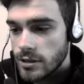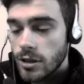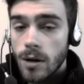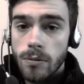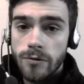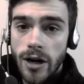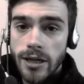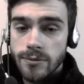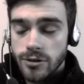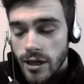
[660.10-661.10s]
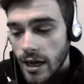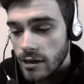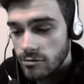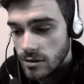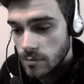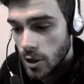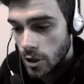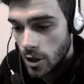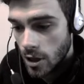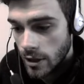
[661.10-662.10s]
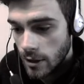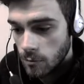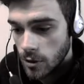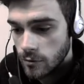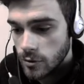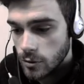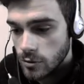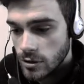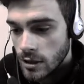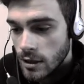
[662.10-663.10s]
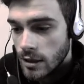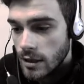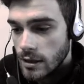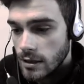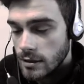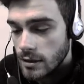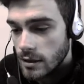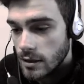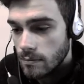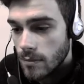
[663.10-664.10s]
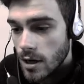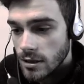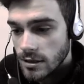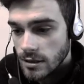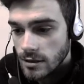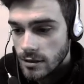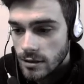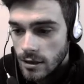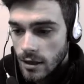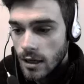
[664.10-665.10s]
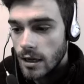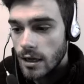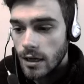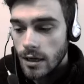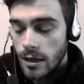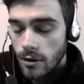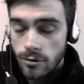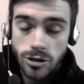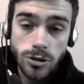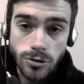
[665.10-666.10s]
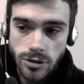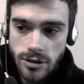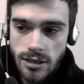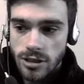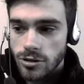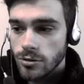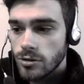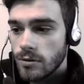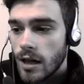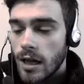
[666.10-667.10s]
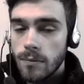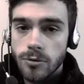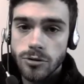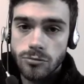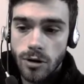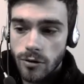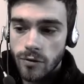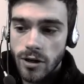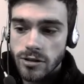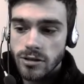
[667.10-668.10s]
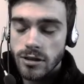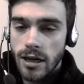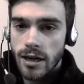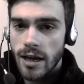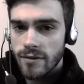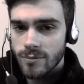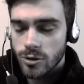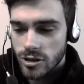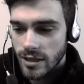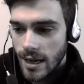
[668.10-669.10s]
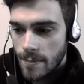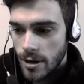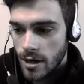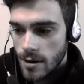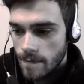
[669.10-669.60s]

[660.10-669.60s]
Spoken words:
are a couple of items you can actually put on, and one of those is moccasins or shoes, and these shoes will help you to run faster and have more stamina.